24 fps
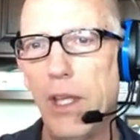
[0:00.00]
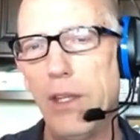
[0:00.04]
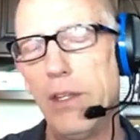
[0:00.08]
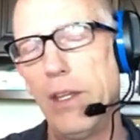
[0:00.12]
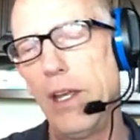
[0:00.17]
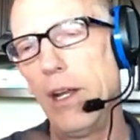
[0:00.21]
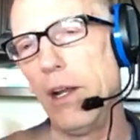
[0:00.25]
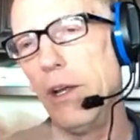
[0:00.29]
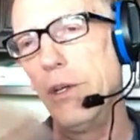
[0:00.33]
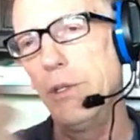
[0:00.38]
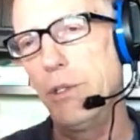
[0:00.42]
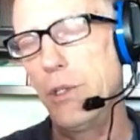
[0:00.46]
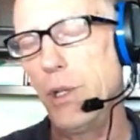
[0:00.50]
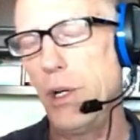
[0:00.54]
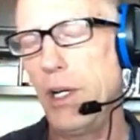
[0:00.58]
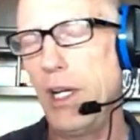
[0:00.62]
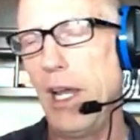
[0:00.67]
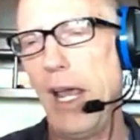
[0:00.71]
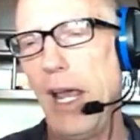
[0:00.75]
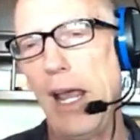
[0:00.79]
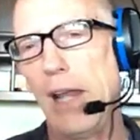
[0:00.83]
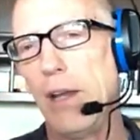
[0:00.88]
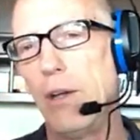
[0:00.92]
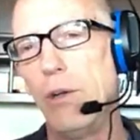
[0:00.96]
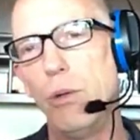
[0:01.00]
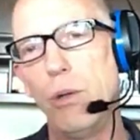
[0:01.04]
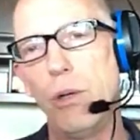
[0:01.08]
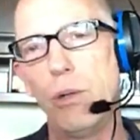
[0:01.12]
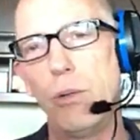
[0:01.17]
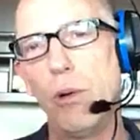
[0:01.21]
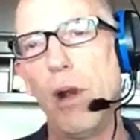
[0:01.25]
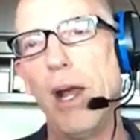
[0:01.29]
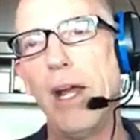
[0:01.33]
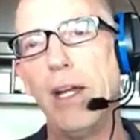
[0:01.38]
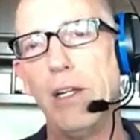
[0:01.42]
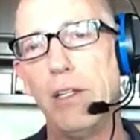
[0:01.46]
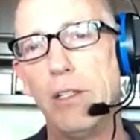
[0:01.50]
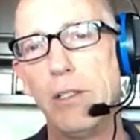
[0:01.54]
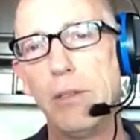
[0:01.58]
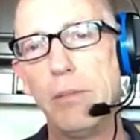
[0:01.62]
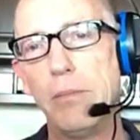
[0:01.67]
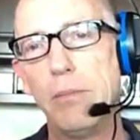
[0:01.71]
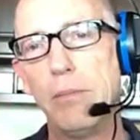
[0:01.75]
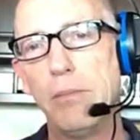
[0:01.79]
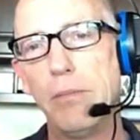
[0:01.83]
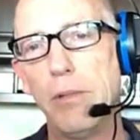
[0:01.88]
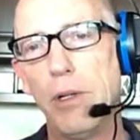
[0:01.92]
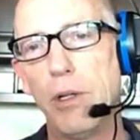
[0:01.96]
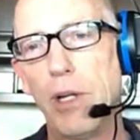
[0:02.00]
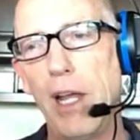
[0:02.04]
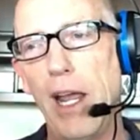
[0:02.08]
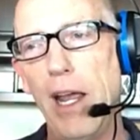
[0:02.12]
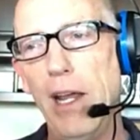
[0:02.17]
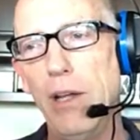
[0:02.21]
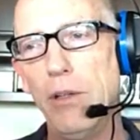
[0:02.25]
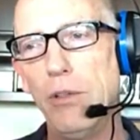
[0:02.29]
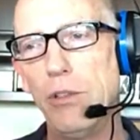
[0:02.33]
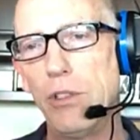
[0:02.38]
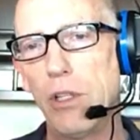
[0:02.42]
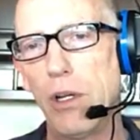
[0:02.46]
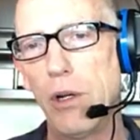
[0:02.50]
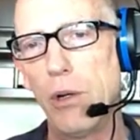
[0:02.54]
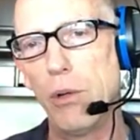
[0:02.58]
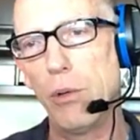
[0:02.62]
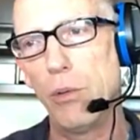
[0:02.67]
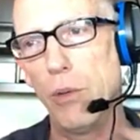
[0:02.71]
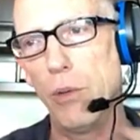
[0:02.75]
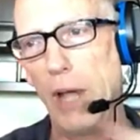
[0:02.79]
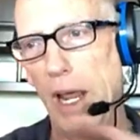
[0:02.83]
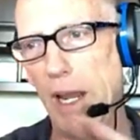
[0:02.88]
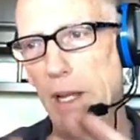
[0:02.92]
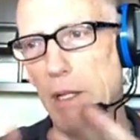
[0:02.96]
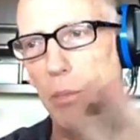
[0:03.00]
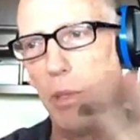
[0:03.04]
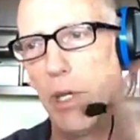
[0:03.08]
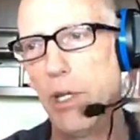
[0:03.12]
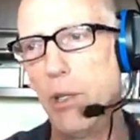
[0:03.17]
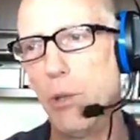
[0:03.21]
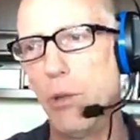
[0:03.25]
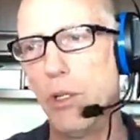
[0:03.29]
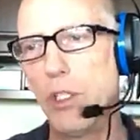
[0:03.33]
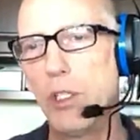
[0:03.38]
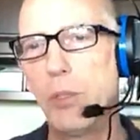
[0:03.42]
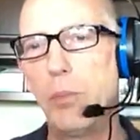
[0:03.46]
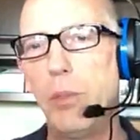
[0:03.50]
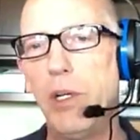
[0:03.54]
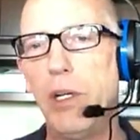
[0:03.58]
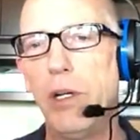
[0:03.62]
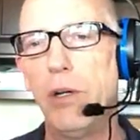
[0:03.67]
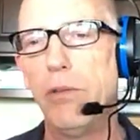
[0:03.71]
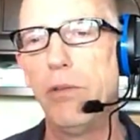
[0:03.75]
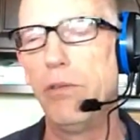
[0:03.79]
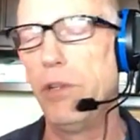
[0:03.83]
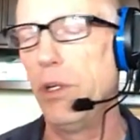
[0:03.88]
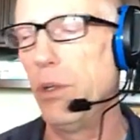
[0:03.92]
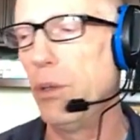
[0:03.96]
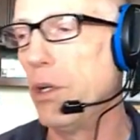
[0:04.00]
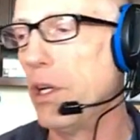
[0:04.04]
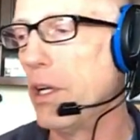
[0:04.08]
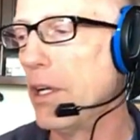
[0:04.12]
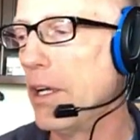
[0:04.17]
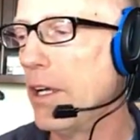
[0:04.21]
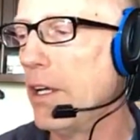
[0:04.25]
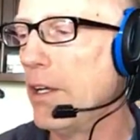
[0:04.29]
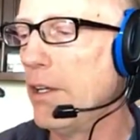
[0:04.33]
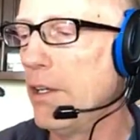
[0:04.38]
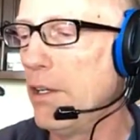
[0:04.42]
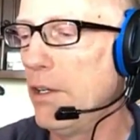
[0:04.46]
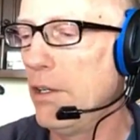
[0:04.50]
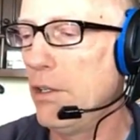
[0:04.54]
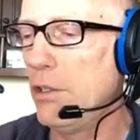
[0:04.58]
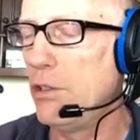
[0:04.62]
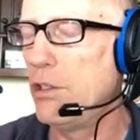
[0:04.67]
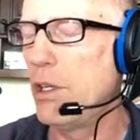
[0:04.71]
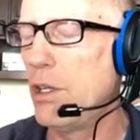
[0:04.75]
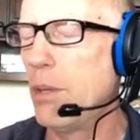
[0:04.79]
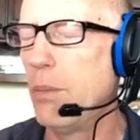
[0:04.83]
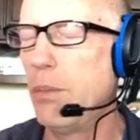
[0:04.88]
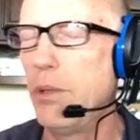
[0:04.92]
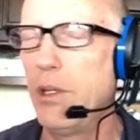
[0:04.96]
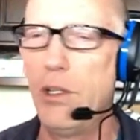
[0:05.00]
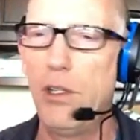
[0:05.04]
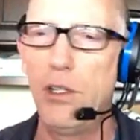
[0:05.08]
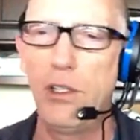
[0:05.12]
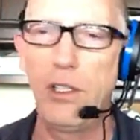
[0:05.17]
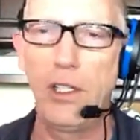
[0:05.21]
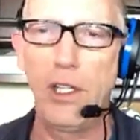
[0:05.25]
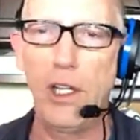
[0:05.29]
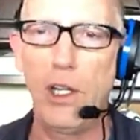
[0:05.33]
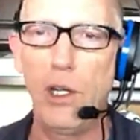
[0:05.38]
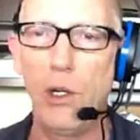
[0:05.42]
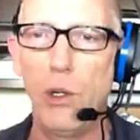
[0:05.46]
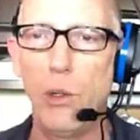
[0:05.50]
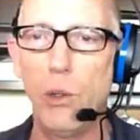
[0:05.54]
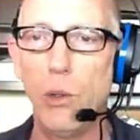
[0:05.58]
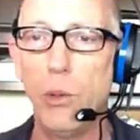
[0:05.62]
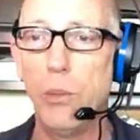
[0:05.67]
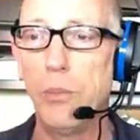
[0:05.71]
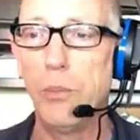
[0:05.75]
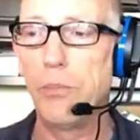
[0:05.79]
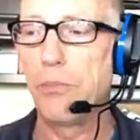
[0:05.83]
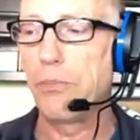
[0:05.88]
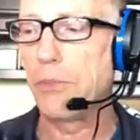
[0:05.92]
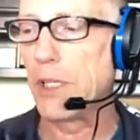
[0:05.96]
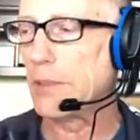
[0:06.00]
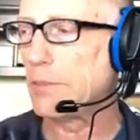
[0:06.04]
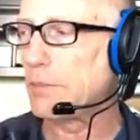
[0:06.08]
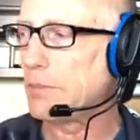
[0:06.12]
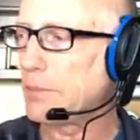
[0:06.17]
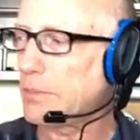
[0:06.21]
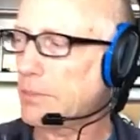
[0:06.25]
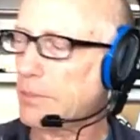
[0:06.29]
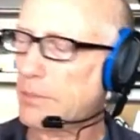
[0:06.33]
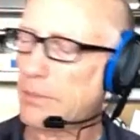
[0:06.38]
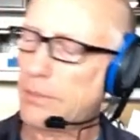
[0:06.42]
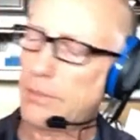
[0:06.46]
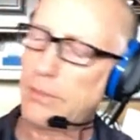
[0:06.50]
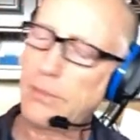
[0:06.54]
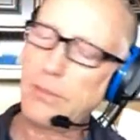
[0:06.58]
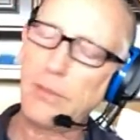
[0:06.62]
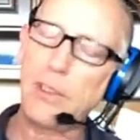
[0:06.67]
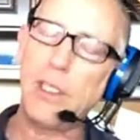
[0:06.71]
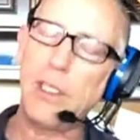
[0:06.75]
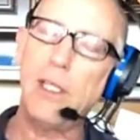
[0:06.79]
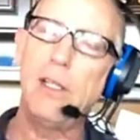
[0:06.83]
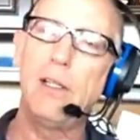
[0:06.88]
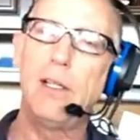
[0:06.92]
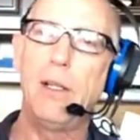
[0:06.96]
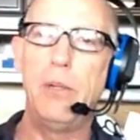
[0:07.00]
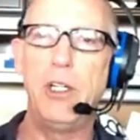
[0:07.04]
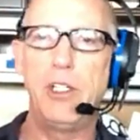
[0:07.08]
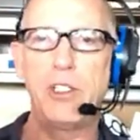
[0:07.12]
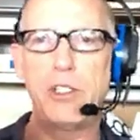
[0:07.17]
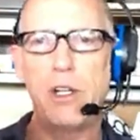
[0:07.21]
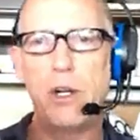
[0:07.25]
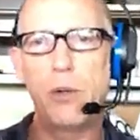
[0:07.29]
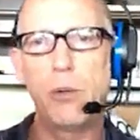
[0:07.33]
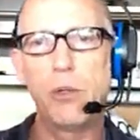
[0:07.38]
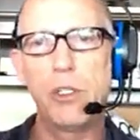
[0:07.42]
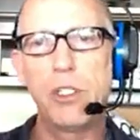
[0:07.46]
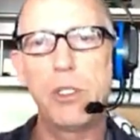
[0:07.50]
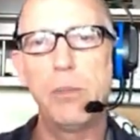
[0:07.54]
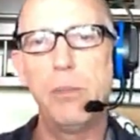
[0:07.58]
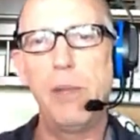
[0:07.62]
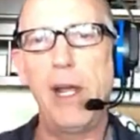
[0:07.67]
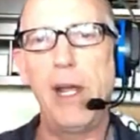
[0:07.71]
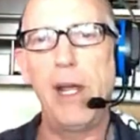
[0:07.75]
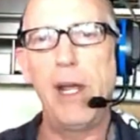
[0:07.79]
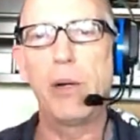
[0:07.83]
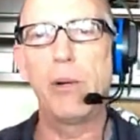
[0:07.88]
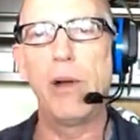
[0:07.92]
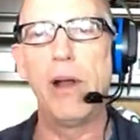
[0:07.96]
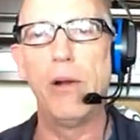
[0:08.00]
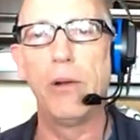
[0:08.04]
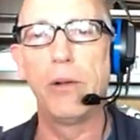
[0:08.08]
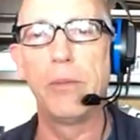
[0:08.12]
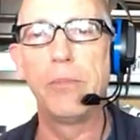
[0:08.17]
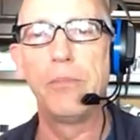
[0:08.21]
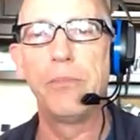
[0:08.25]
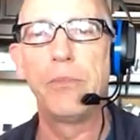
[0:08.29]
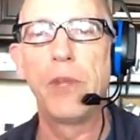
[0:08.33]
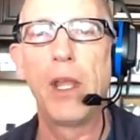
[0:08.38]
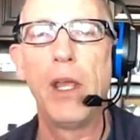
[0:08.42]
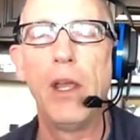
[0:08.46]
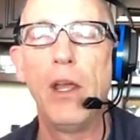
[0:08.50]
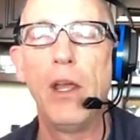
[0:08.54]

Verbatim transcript: and then I'll show you how to do it right. Okay, so anybody who wants to be interviewed, jump into the queue. let me start with some background.